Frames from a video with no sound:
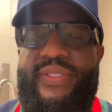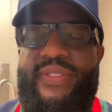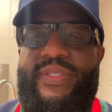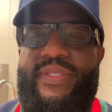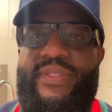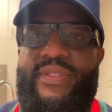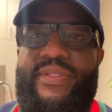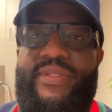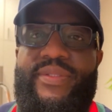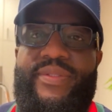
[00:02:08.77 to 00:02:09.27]

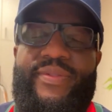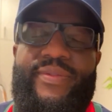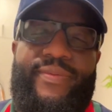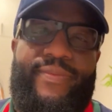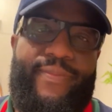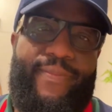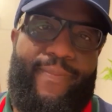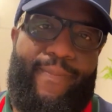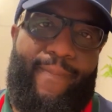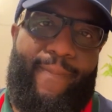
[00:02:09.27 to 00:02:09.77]

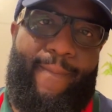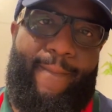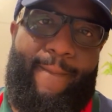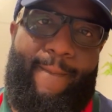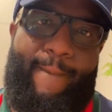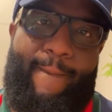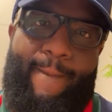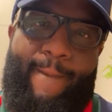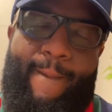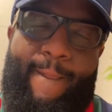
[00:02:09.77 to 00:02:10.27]

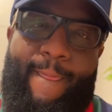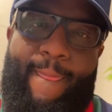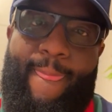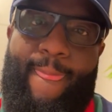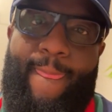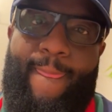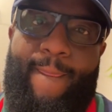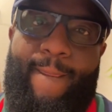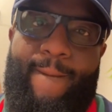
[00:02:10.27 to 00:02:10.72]
(silence)